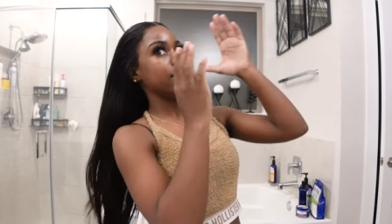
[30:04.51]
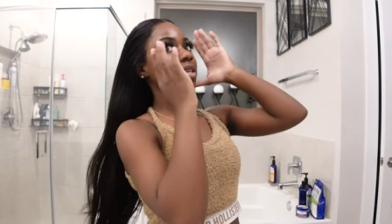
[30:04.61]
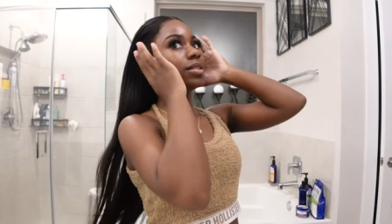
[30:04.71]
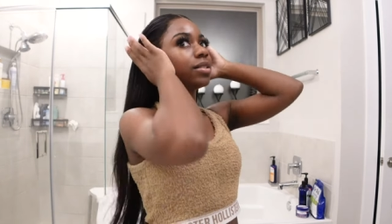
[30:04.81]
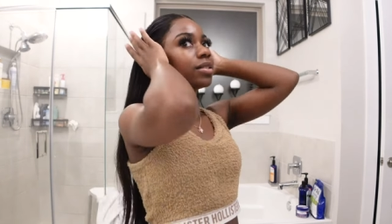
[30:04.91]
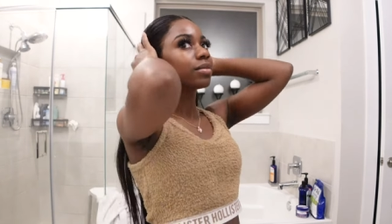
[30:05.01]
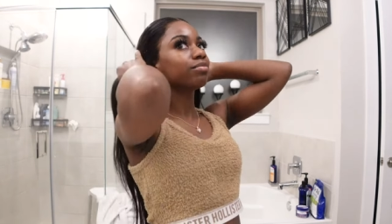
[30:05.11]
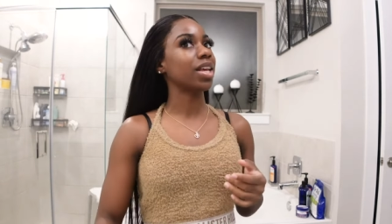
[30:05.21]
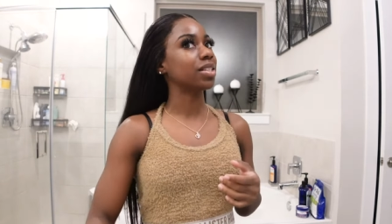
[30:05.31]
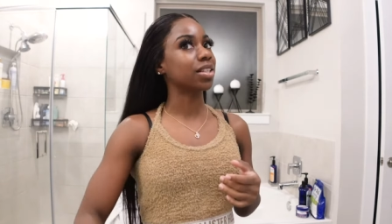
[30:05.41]

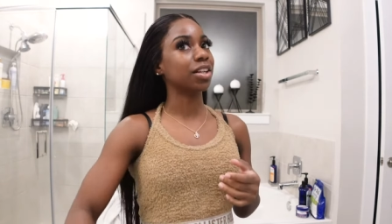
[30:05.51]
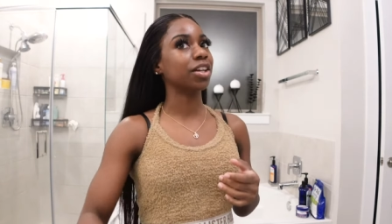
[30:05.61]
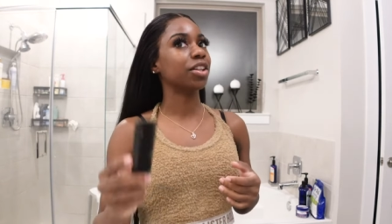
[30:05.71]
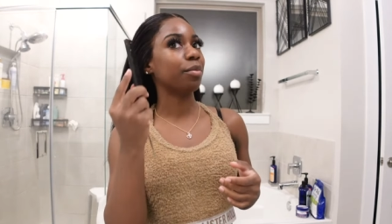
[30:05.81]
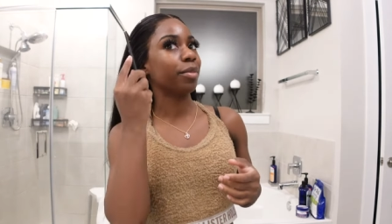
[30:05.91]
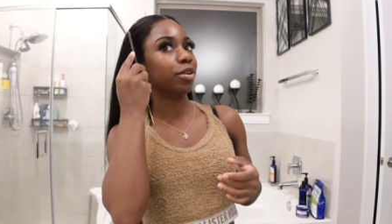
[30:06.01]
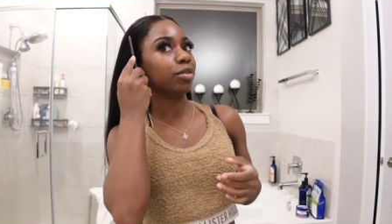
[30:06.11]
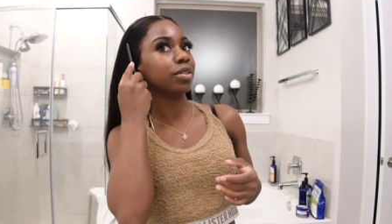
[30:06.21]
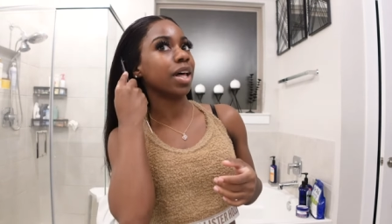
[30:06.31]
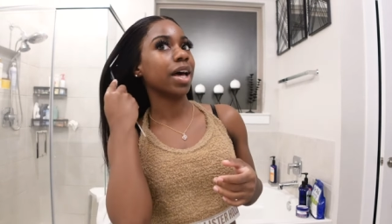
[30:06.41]
this is another
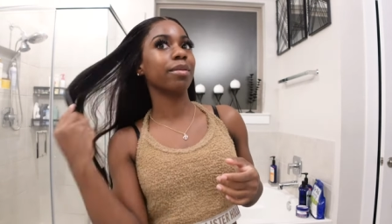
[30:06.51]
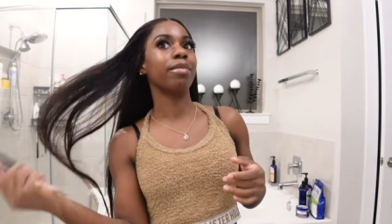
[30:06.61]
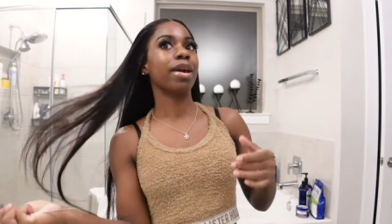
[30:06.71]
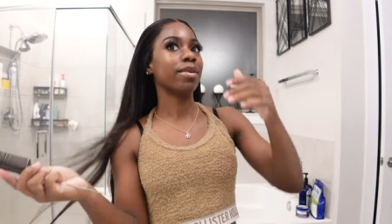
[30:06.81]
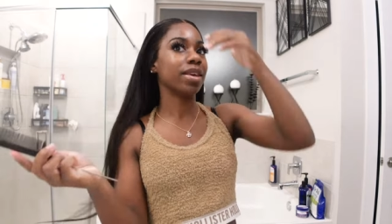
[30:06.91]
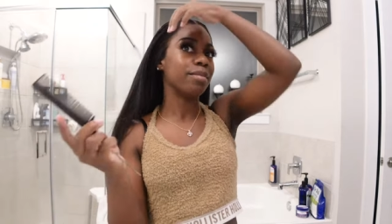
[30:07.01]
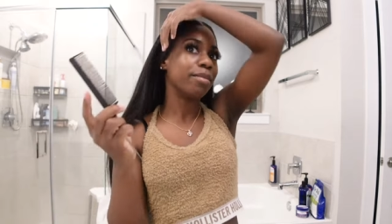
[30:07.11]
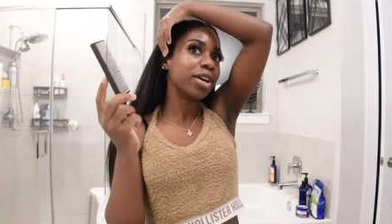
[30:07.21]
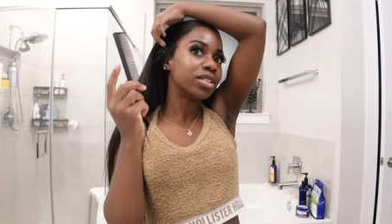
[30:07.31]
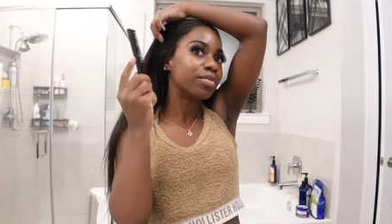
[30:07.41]
milk. Like, baby,
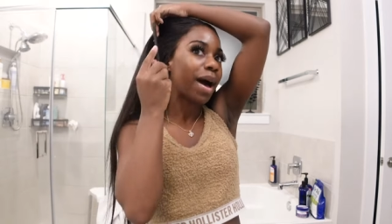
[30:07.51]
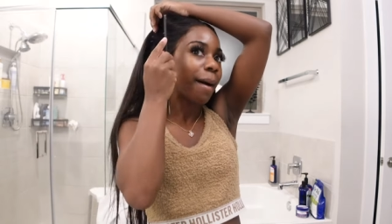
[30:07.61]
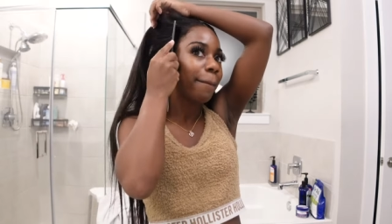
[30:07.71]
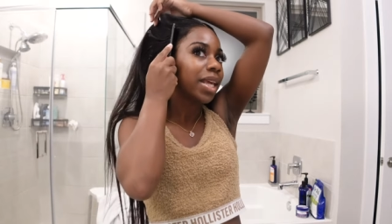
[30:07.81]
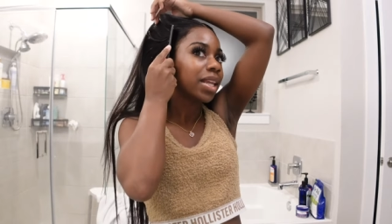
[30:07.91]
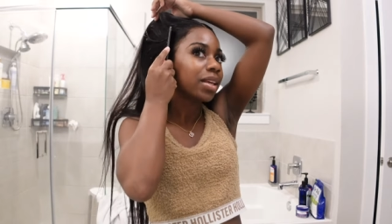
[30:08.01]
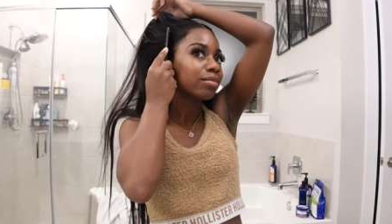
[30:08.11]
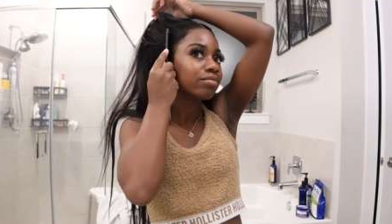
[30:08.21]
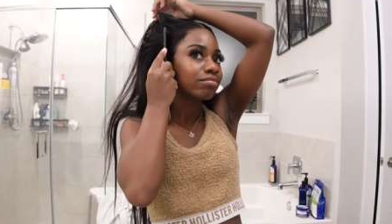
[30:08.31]
milks by mini.